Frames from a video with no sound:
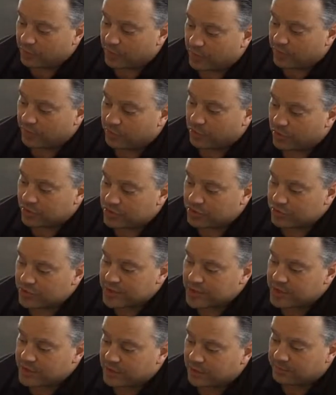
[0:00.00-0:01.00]
one of the more
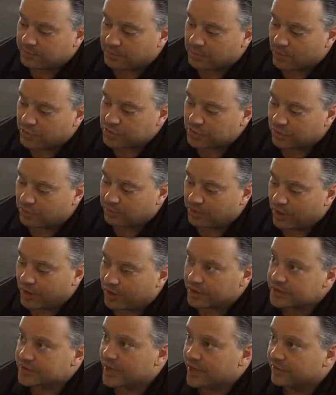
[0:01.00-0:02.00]
unique promotional
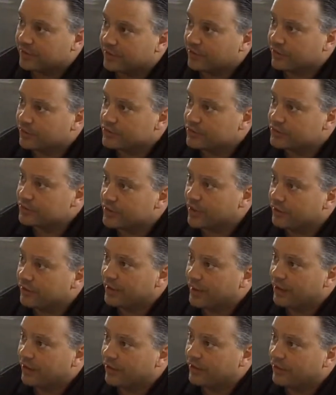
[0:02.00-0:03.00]
products out there. There's
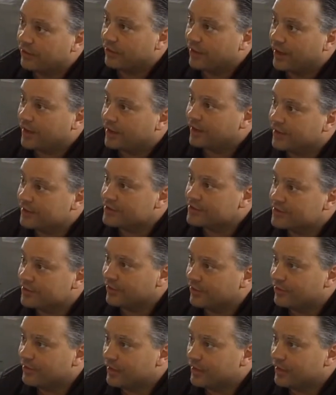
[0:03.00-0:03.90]
nothing out there like it. So